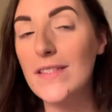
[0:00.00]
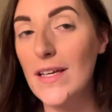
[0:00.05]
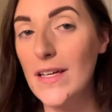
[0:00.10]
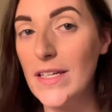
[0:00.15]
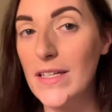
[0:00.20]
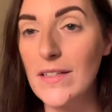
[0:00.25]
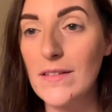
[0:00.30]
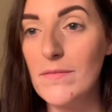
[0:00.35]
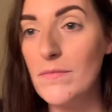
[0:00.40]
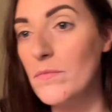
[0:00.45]

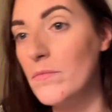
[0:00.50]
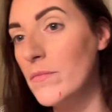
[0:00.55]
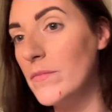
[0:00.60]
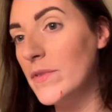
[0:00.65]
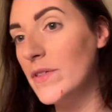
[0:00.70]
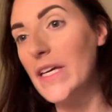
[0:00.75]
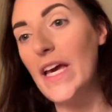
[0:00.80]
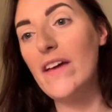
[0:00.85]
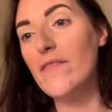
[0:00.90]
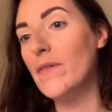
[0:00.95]
I
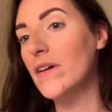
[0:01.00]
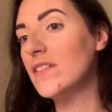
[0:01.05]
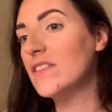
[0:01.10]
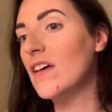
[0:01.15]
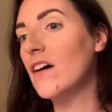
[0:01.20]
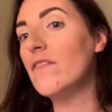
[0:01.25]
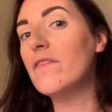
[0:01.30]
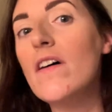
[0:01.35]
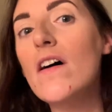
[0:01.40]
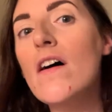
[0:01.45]
gave
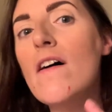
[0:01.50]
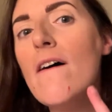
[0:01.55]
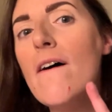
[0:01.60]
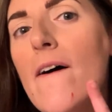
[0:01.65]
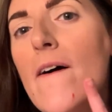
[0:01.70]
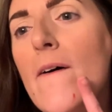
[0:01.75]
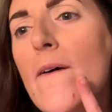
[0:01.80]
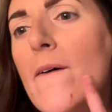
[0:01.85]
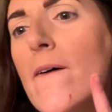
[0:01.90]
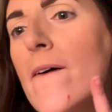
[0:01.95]
myself,
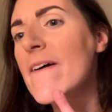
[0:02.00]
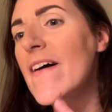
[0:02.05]
oh,